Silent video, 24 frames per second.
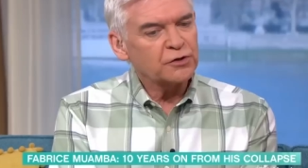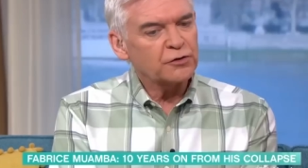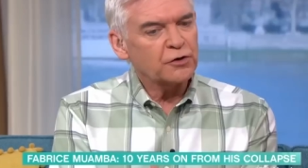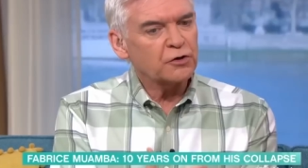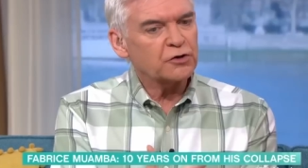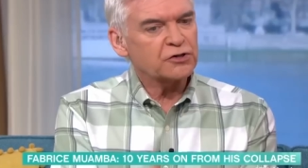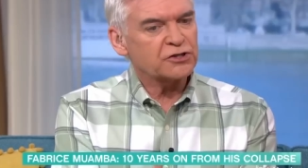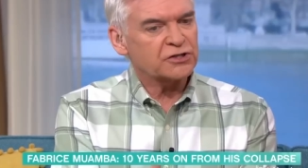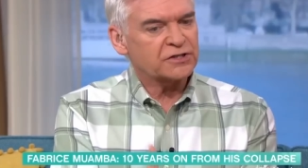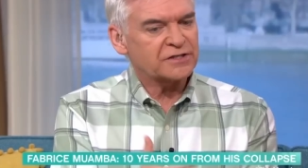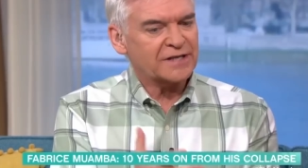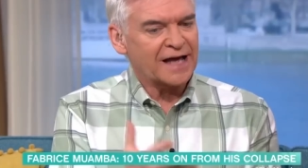
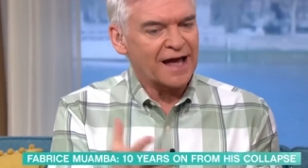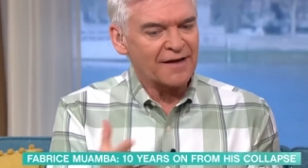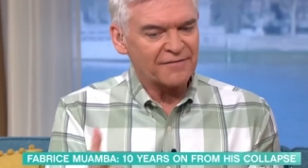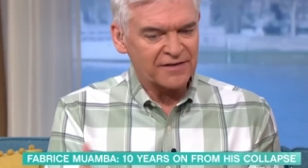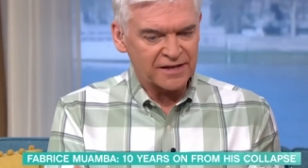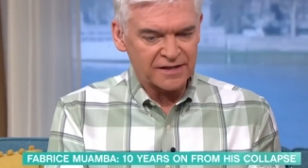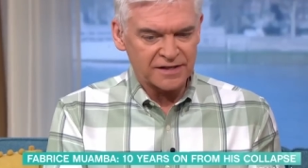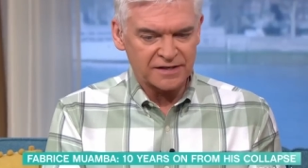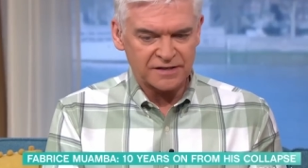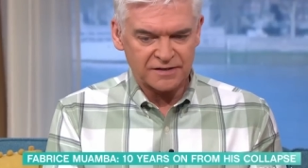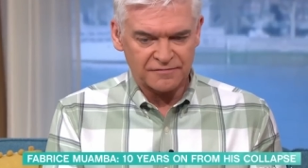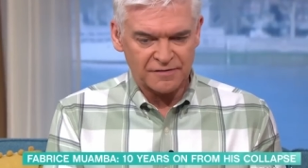not just
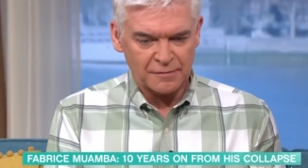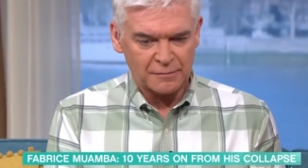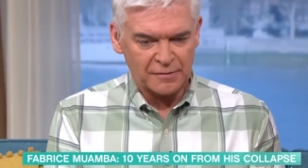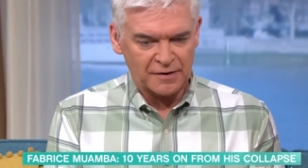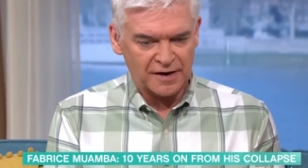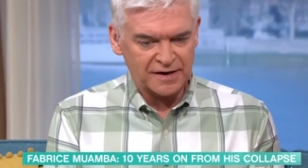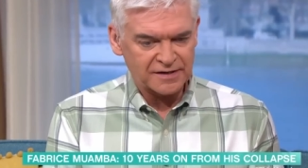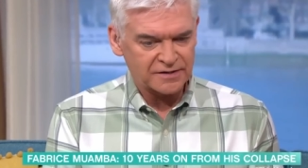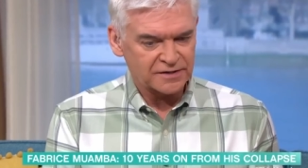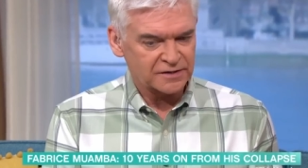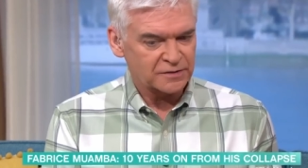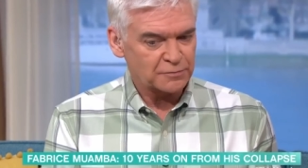having the
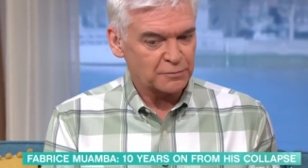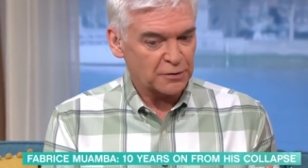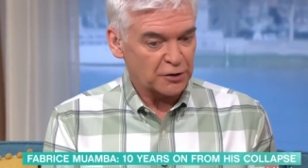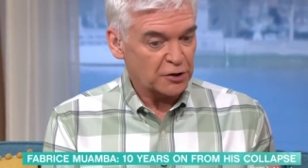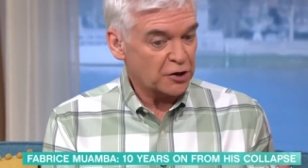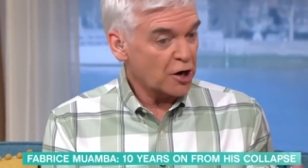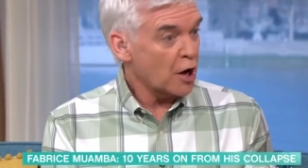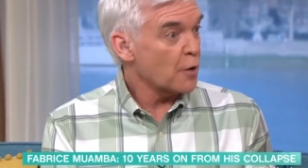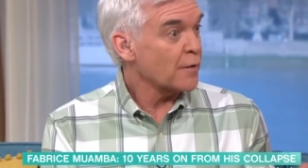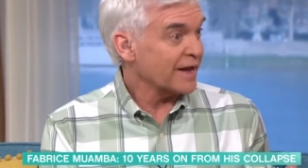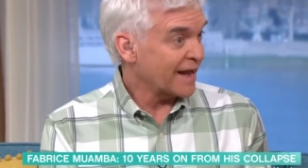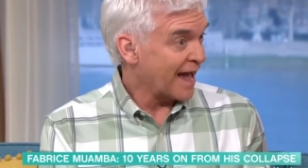defibrillators, but
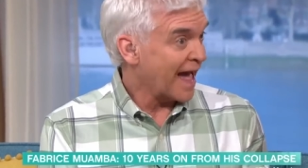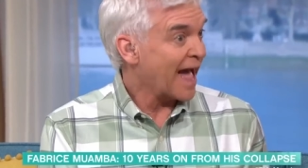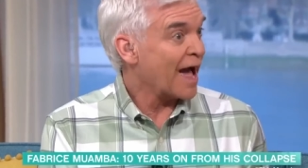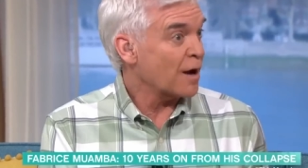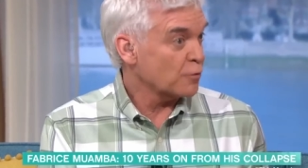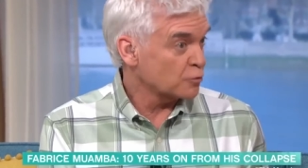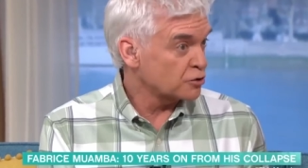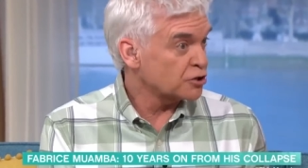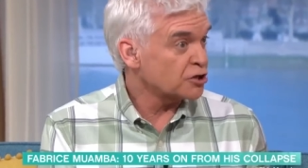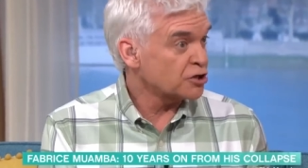knowing how to